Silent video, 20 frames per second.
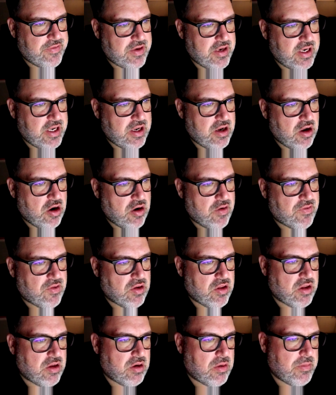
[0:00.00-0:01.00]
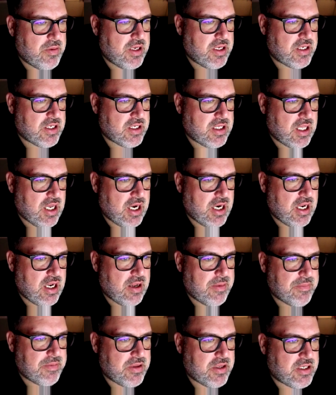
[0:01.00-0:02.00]
it over a little bit to line it up
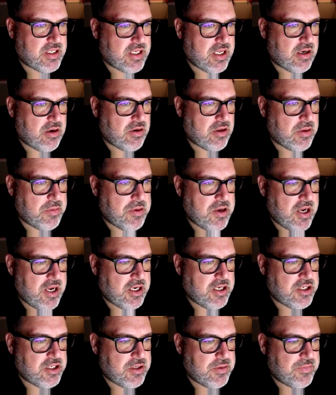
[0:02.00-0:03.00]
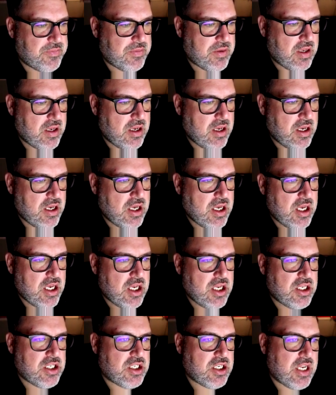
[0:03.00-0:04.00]
with the center of the page.
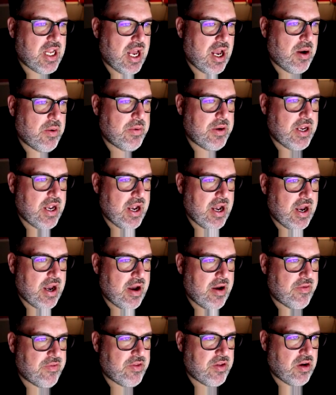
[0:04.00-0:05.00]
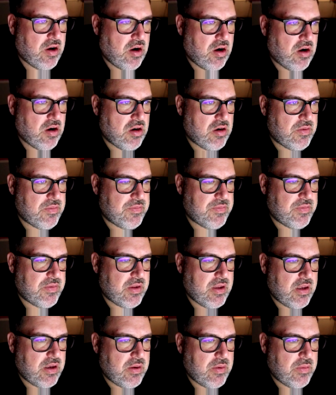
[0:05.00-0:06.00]
So now we have the heart,
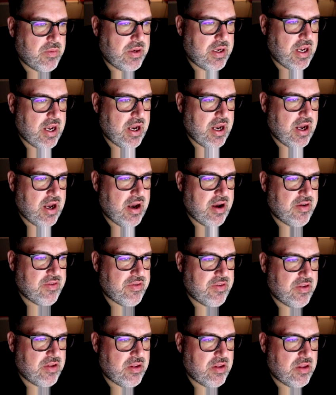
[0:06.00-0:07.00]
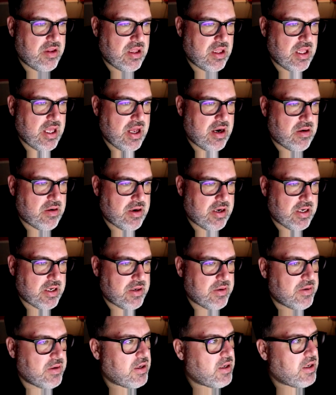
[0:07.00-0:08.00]
we have the lettering.
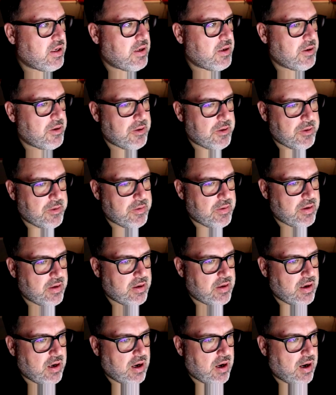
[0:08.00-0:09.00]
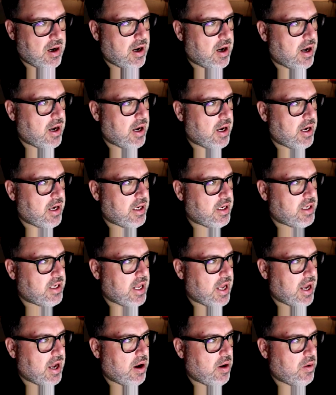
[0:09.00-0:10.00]
I
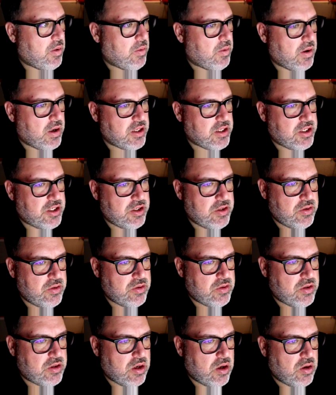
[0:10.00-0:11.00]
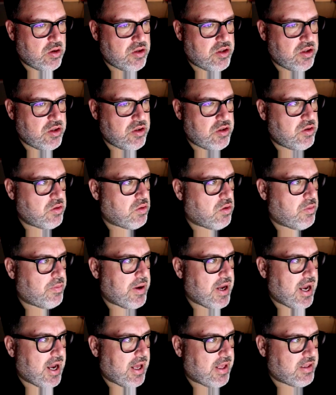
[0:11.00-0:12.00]
now want to go to
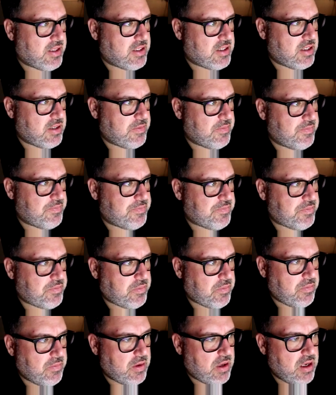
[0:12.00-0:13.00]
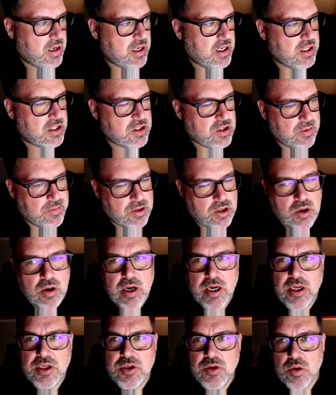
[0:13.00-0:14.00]
toolpaths. So I'm going to create a
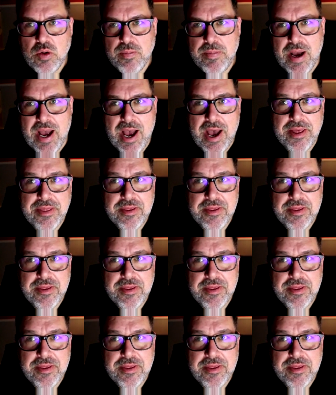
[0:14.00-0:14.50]
toolpath.